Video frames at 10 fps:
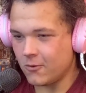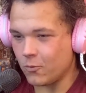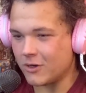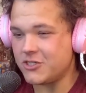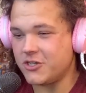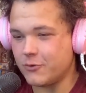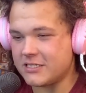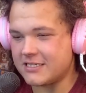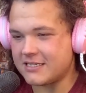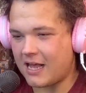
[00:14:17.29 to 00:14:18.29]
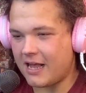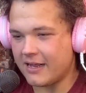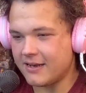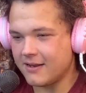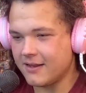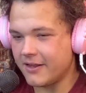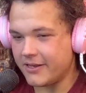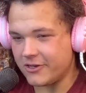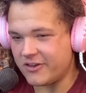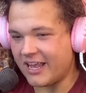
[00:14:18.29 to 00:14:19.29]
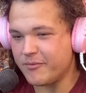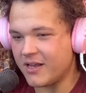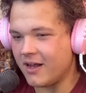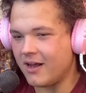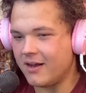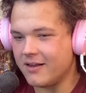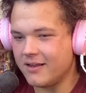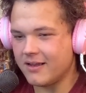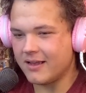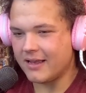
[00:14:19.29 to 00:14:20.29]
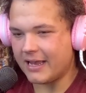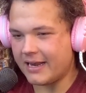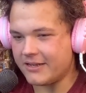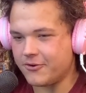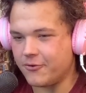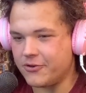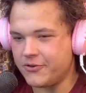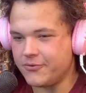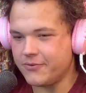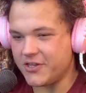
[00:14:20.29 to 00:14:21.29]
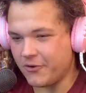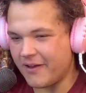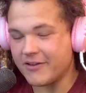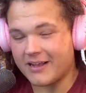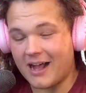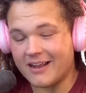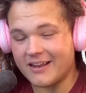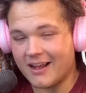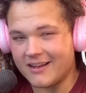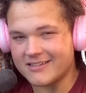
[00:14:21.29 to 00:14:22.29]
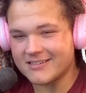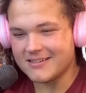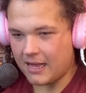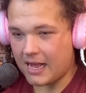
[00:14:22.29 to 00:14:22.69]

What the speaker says: Once she was inside, you gave me a hug, and I told you you have the kind eyes.